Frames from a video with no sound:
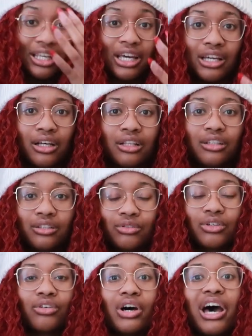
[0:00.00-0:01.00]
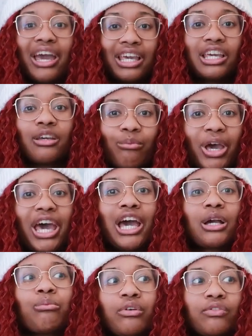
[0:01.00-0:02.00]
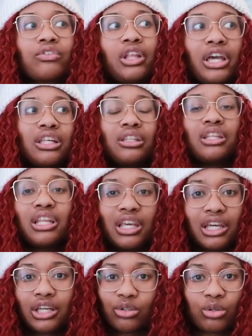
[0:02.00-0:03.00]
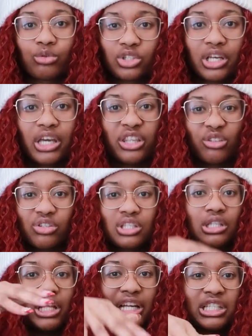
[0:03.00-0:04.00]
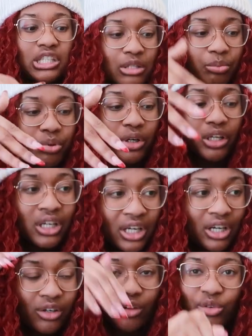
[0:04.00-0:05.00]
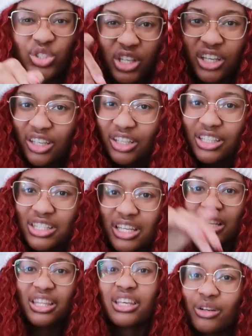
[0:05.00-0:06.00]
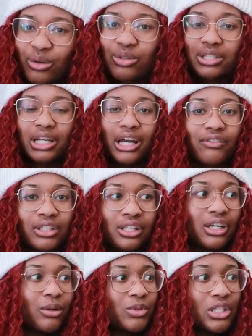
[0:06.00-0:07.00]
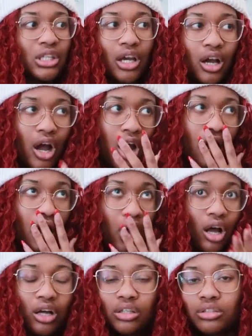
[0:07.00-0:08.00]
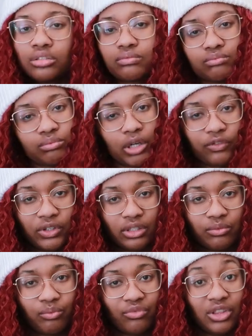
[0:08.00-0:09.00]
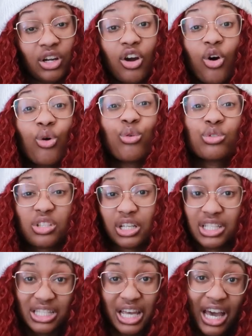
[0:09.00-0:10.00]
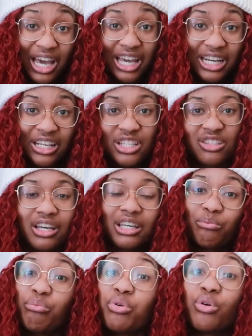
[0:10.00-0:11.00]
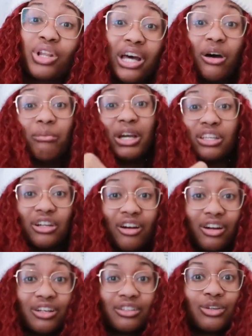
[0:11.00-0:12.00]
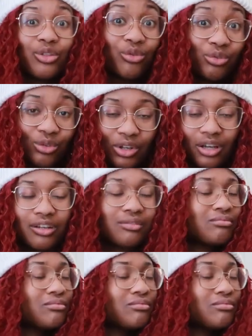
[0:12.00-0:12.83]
like a literal hiking bag, but for like knitting and crochet. There's slots to put crochet hooks and needles and everything. I'm just like, oh, perfect. There are holes on the side so I can pull out my yarn through the,